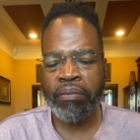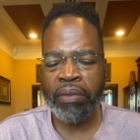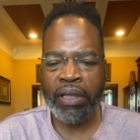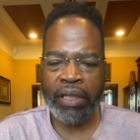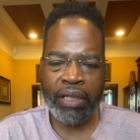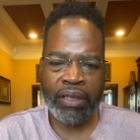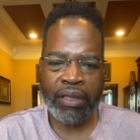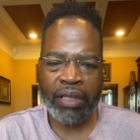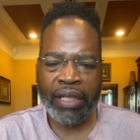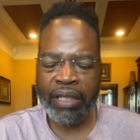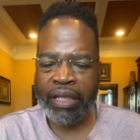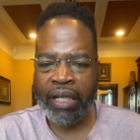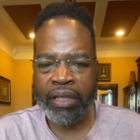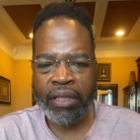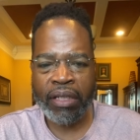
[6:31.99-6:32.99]
But listen, it
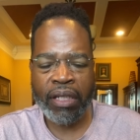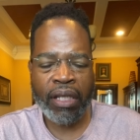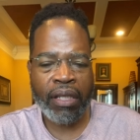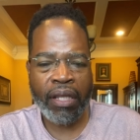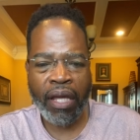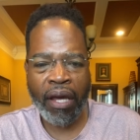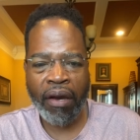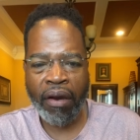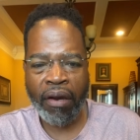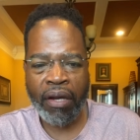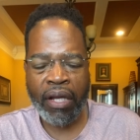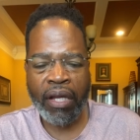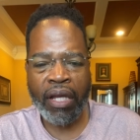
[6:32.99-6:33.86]
doesn't end there.